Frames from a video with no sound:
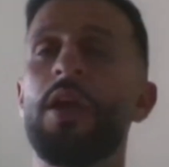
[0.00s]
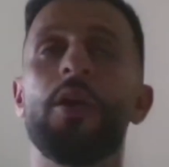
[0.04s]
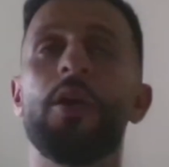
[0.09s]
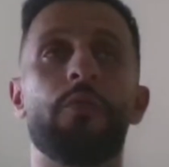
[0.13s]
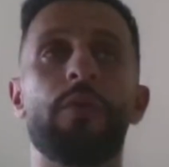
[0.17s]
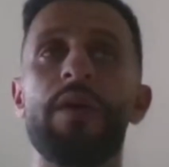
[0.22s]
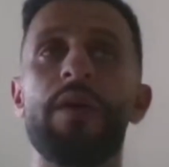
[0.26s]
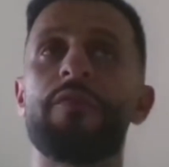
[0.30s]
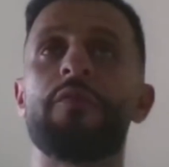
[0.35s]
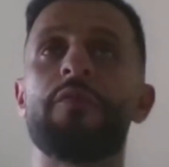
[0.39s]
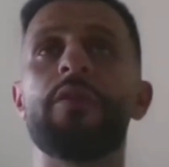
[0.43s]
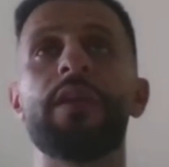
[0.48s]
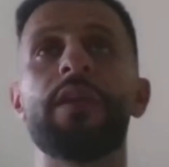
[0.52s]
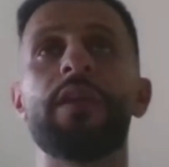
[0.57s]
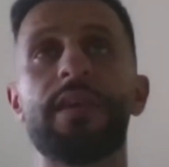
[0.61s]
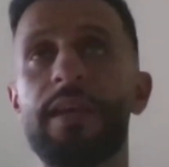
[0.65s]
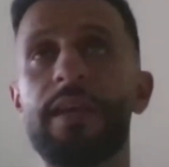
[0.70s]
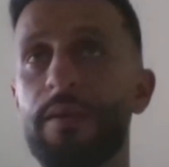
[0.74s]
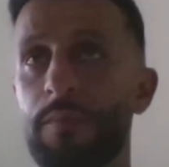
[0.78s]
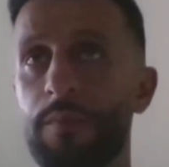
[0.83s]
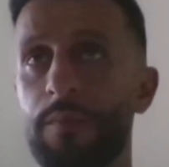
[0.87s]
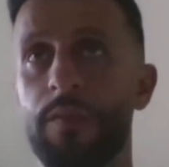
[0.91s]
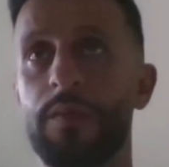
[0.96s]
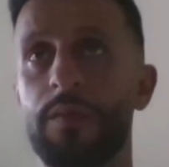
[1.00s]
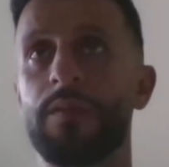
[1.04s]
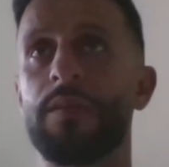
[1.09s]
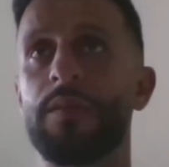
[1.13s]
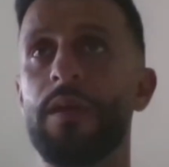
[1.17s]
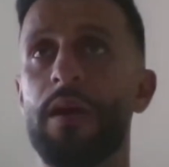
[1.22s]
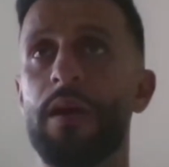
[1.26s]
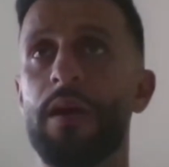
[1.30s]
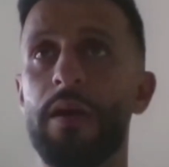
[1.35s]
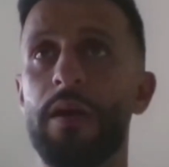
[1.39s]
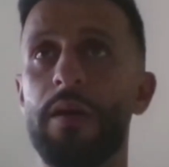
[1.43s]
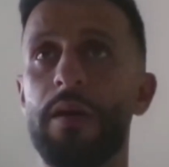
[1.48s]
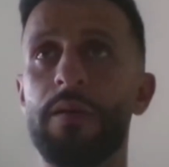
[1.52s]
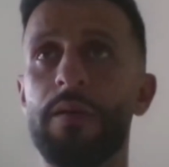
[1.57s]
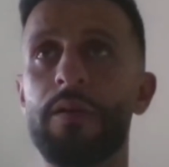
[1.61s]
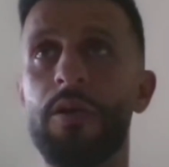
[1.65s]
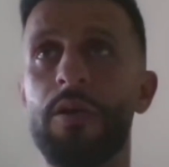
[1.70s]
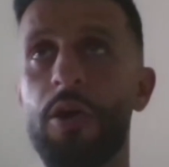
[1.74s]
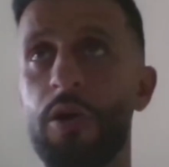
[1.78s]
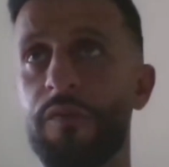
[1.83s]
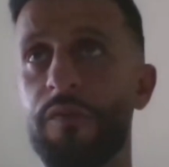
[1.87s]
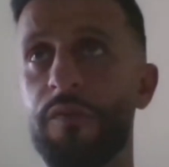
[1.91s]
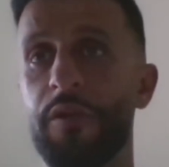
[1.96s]
Referee can
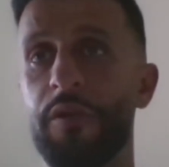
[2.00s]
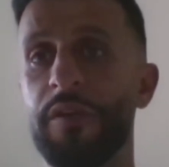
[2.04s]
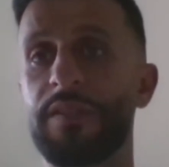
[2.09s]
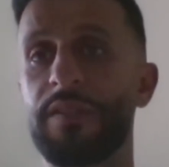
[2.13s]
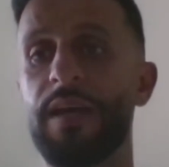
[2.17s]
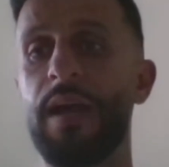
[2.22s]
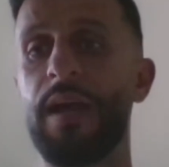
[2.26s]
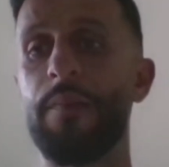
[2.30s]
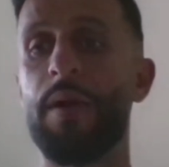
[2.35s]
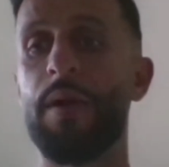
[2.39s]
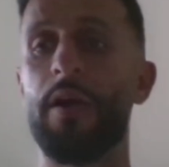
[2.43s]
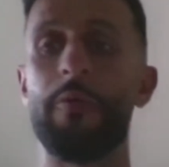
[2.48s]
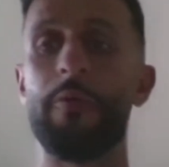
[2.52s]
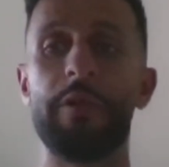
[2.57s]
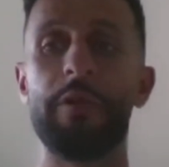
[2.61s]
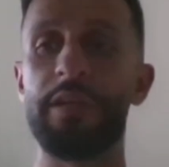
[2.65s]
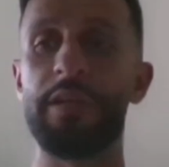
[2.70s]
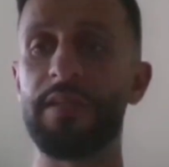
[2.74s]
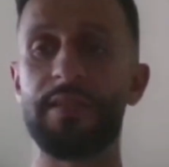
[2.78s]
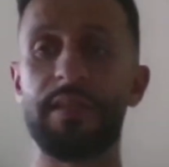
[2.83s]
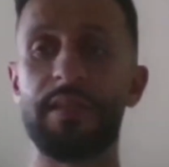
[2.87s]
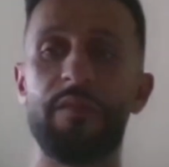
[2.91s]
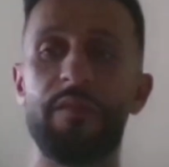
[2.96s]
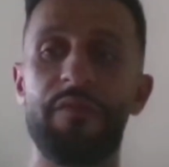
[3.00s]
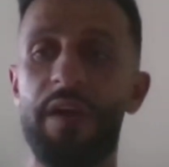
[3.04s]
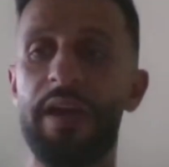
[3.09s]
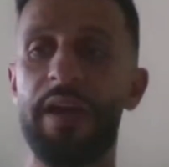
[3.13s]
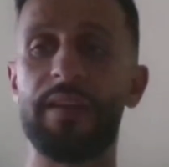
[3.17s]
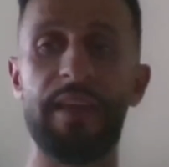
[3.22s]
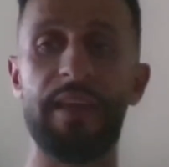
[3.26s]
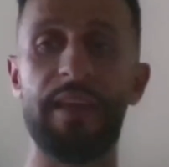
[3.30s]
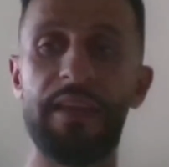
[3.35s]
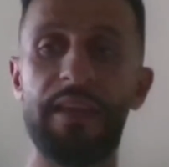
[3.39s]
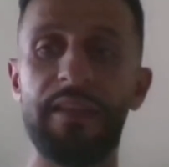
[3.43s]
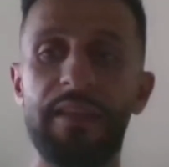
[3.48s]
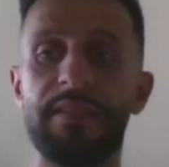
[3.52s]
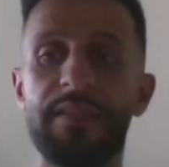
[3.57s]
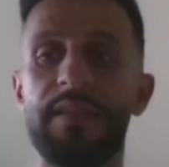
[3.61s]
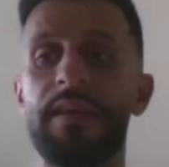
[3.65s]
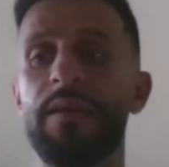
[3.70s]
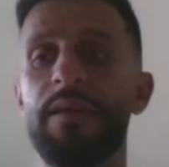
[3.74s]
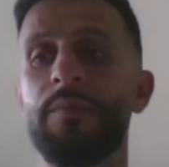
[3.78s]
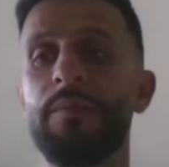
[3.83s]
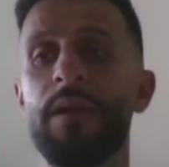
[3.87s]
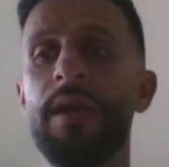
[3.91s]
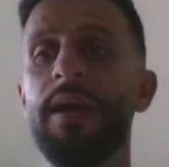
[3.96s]
call for a timeout where it doesn't affect any
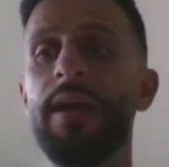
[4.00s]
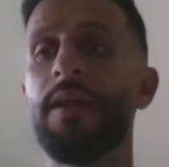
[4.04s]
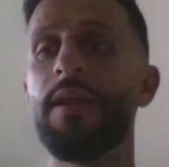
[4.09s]
team.